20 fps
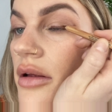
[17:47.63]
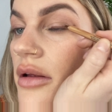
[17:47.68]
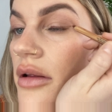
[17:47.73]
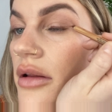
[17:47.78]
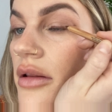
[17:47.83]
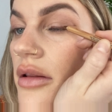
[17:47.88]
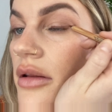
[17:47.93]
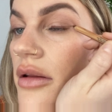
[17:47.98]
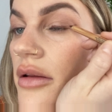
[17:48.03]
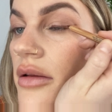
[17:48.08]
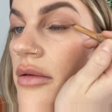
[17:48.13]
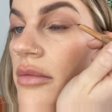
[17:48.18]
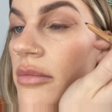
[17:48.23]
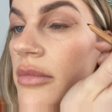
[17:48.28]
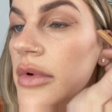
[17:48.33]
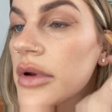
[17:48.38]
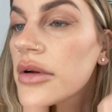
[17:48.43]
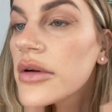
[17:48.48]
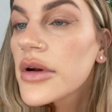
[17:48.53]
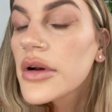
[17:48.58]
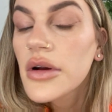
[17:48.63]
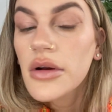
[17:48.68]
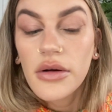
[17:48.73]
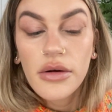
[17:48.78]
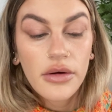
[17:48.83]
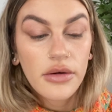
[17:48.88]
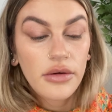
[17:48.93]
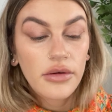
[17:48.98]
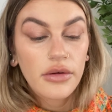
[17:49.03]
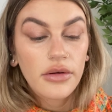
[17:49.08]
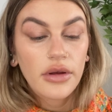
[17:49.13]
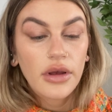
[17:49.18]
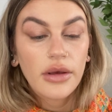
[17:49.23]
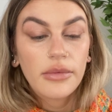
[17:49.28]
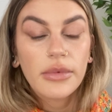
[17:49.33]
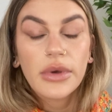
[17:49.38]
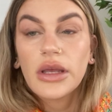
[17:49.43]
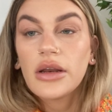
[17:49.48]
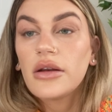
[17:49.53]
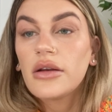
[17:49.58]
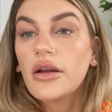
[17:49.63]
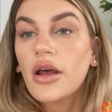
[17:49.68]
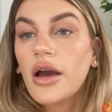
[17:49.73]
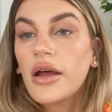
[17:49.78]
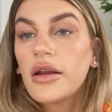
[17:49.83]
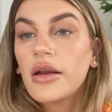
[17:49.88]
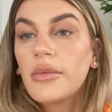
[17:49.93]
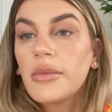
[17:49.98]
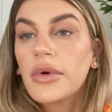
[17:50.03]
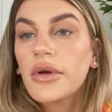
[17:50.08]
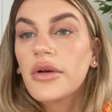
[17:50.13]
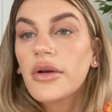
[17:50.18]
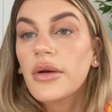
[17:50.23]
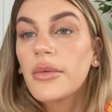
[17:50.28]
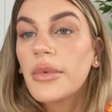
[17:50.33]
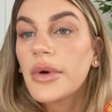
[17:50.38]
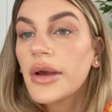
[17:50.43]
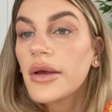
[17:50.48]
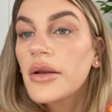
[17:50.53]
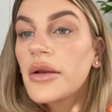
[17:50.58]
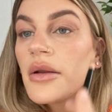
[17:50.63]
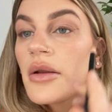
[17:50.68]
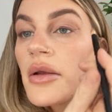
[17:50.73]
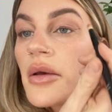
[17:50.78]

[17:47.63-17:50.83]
in this mirror. I mean, not in a mirror, but